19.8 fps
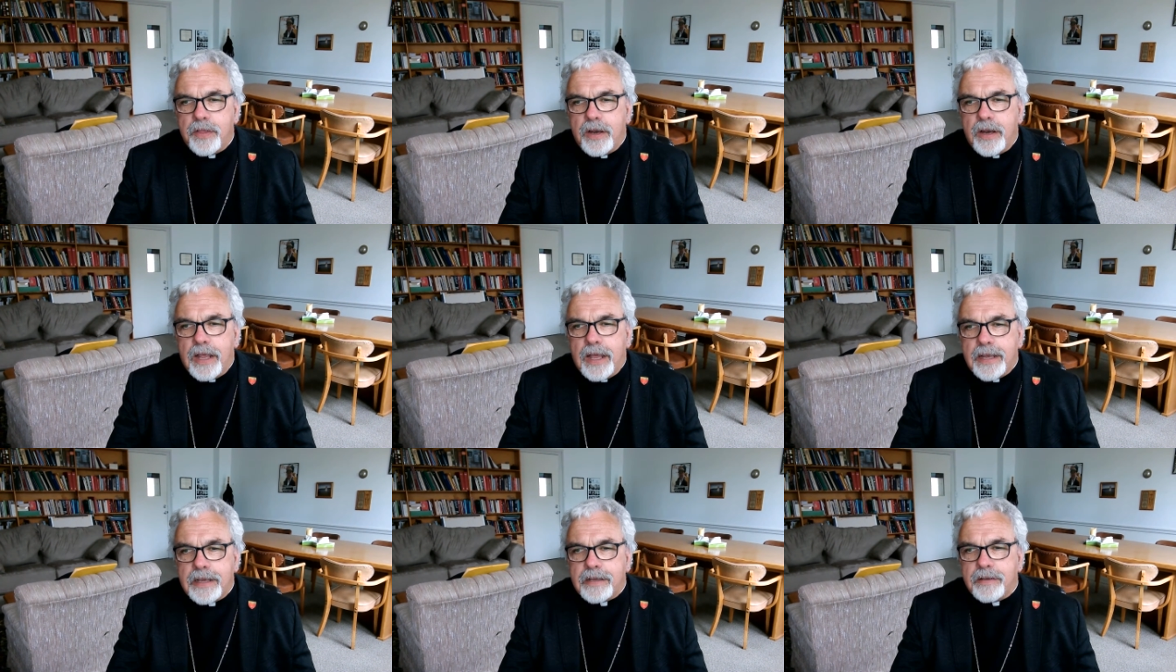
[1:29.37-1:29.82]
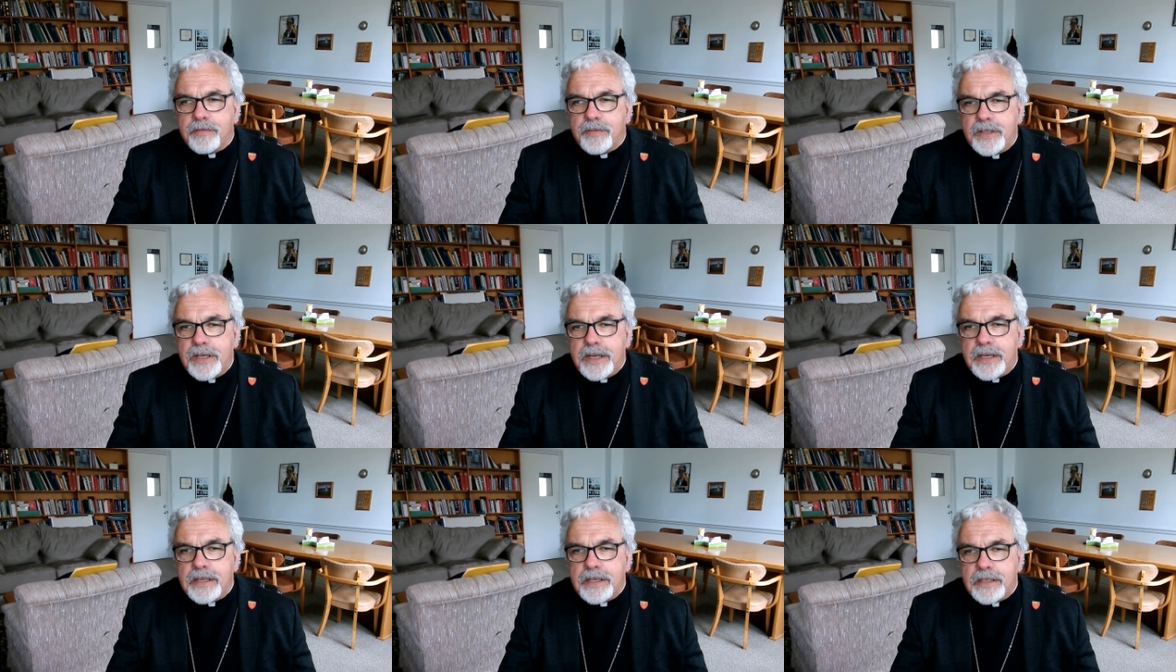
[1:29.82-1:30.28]
The lack
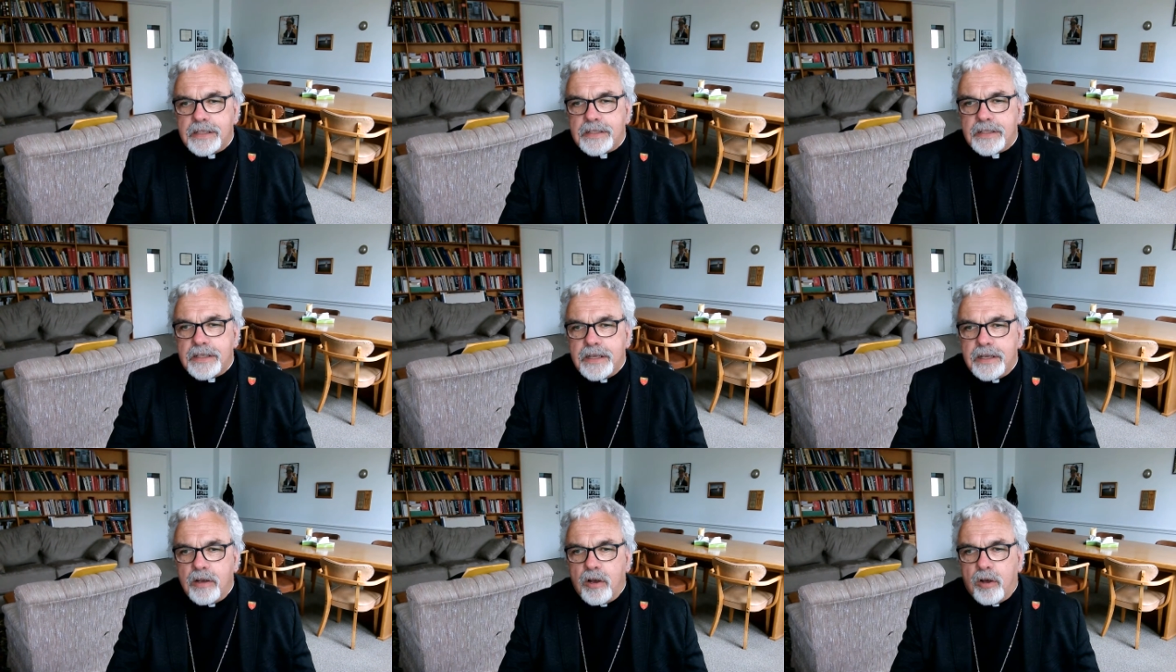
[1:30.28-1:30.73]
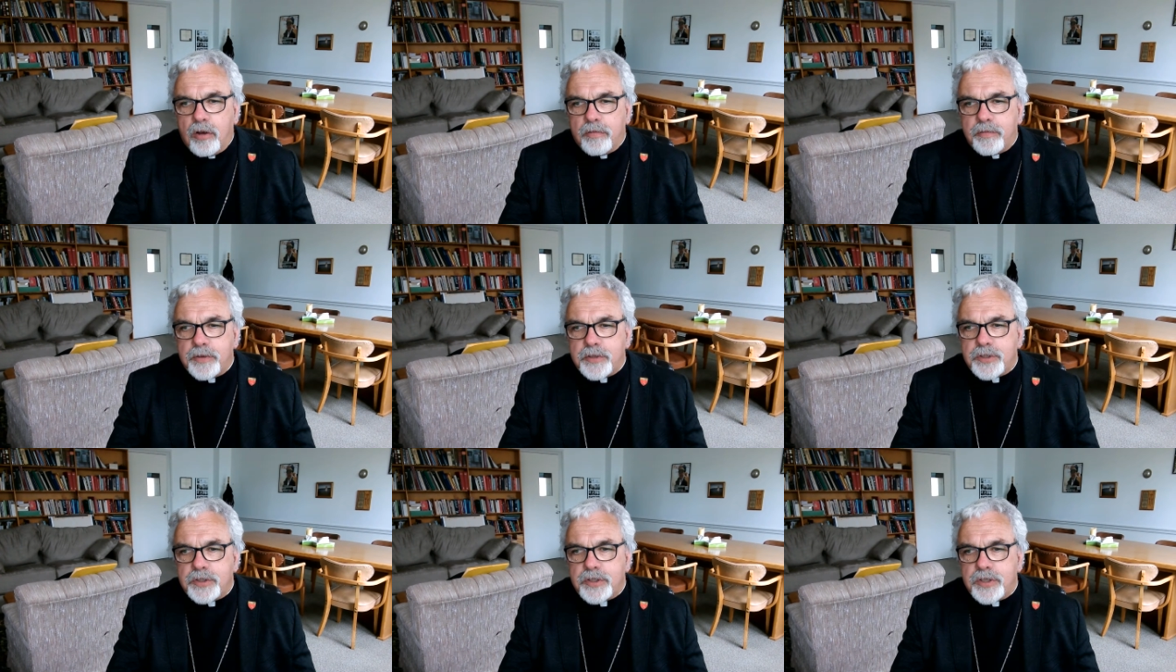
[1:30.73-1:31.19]
of dignity
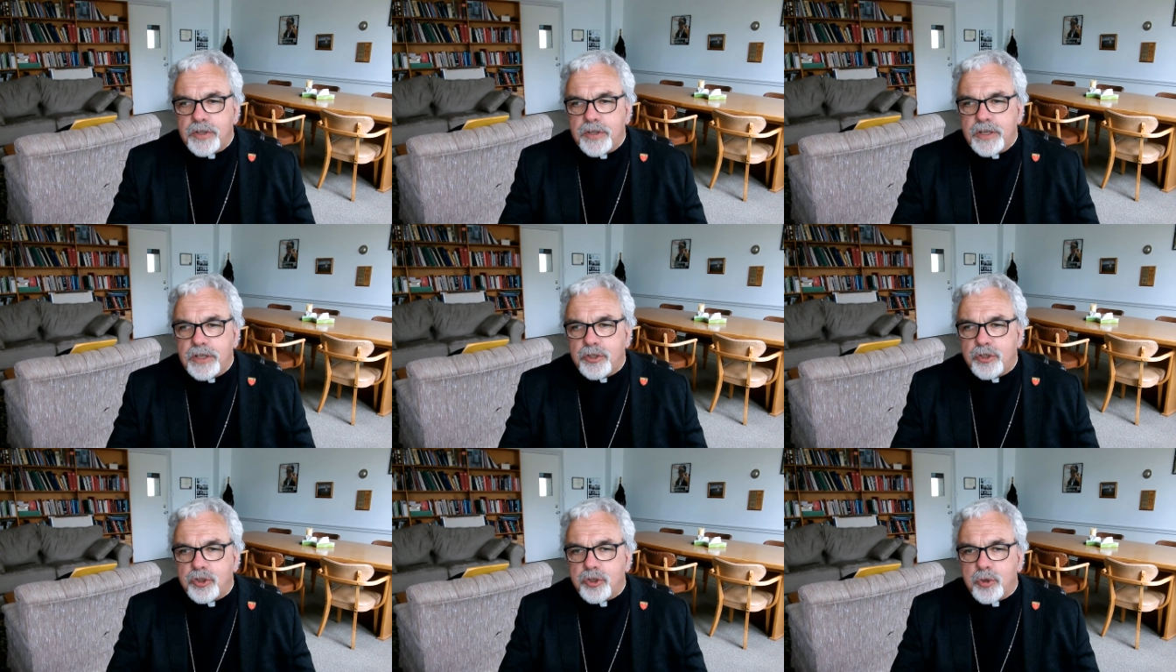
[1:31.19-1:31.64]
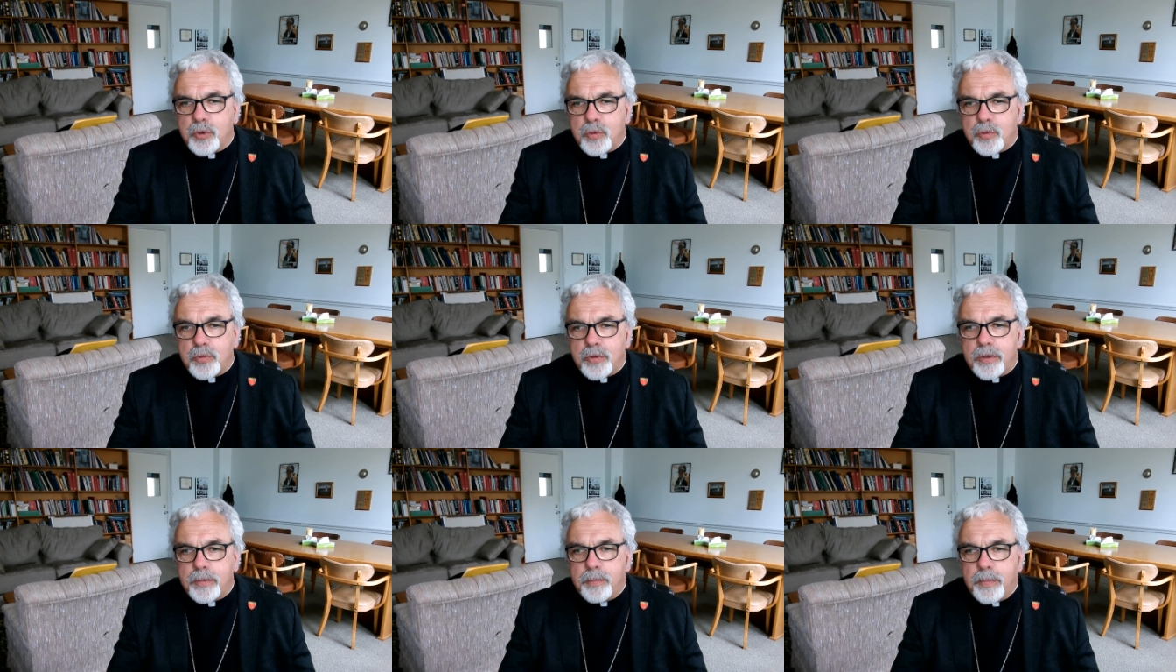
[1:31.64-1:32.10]
offered to these
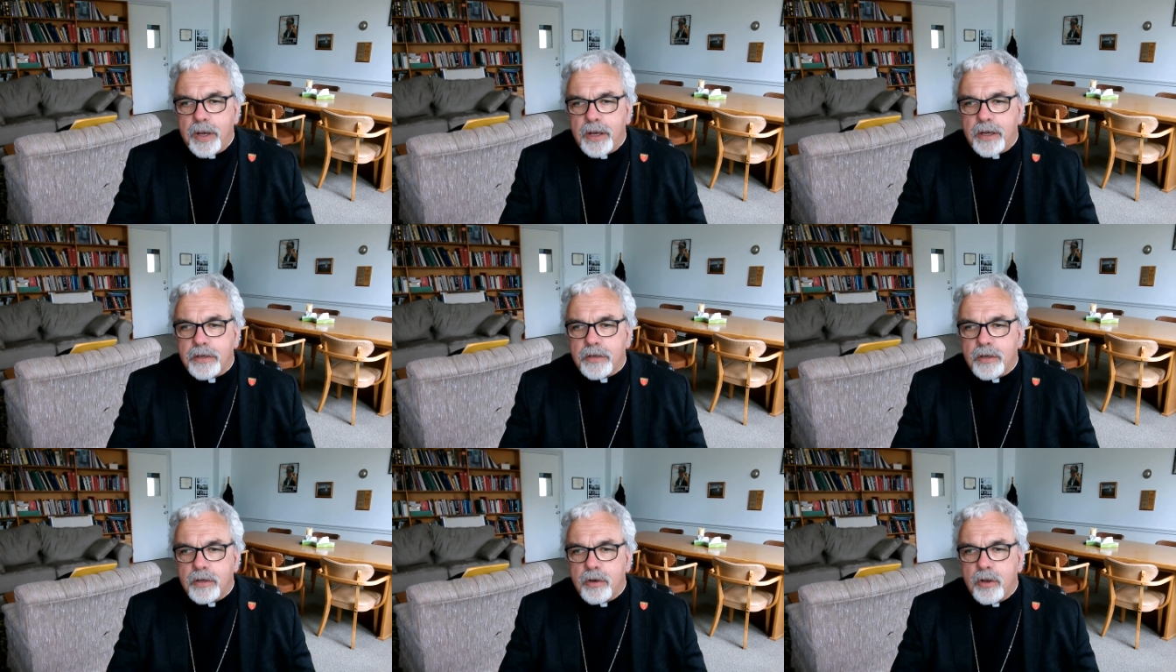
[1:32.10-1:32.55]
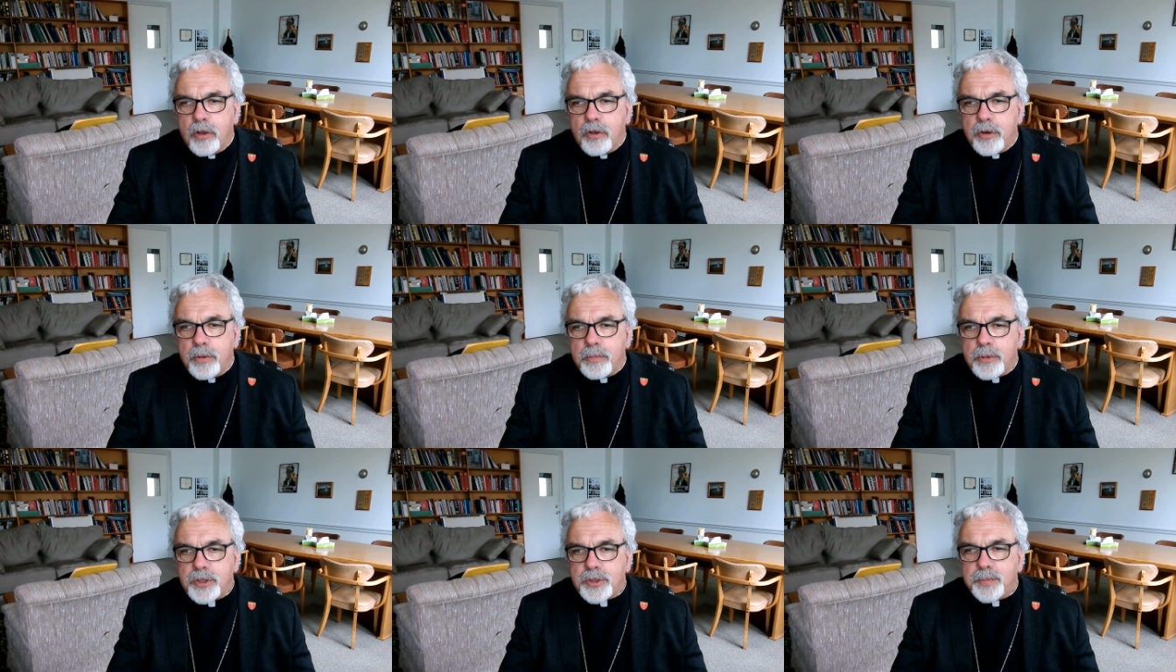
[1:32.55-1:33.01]
children by an
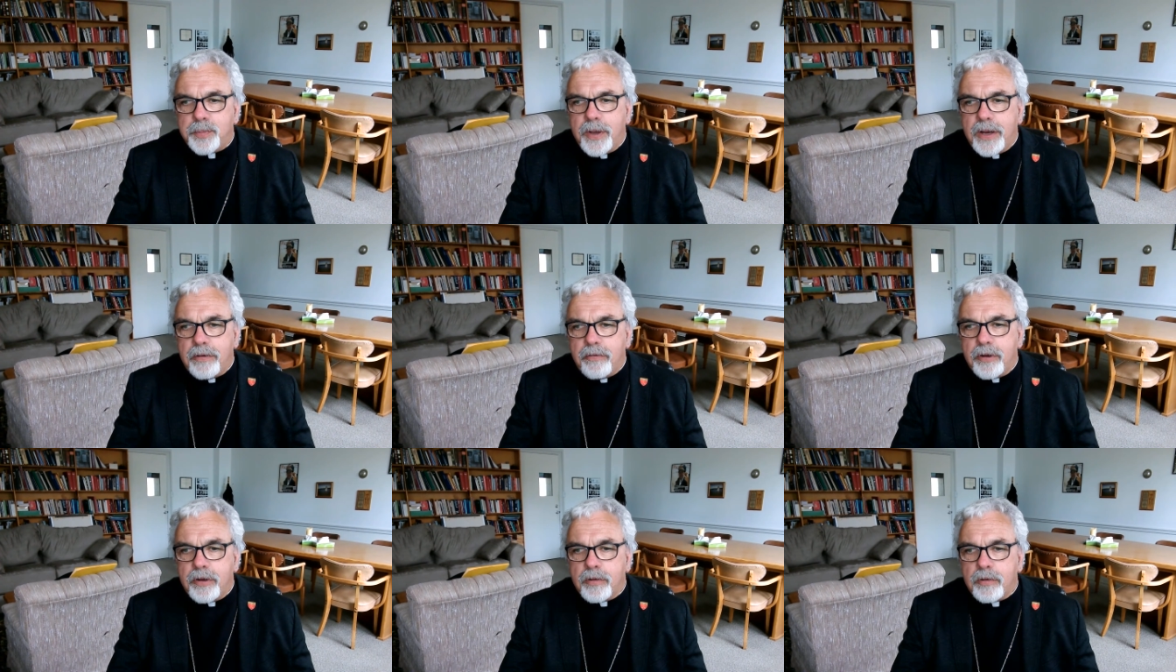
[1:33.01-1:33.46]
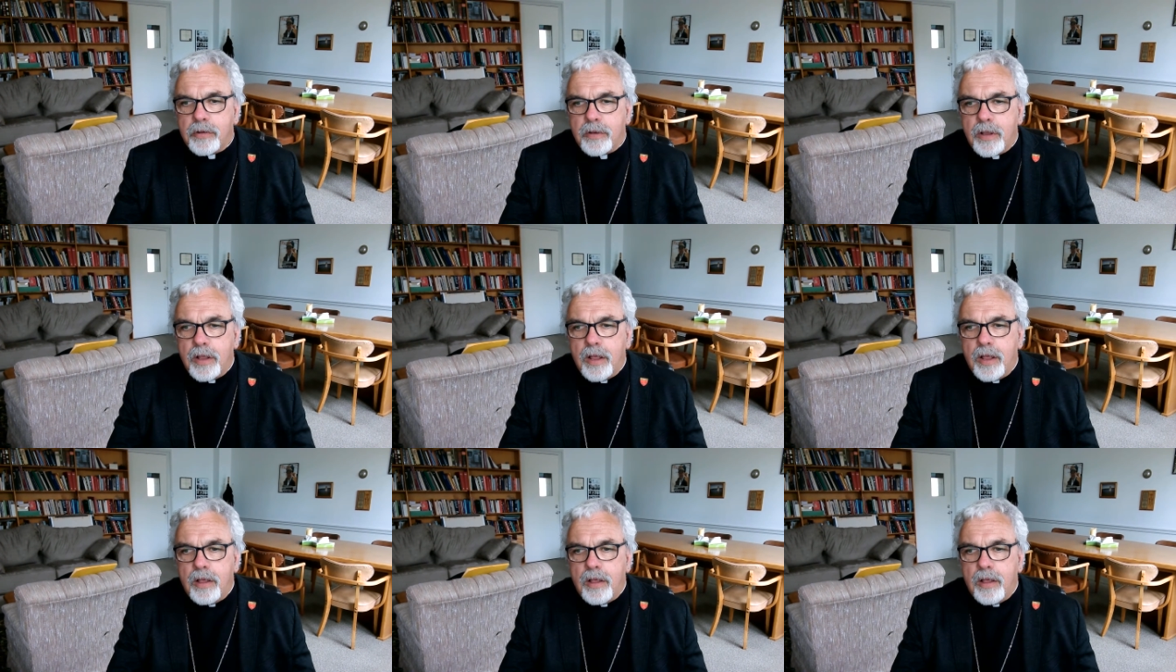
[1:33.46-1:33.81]
anonymous burial,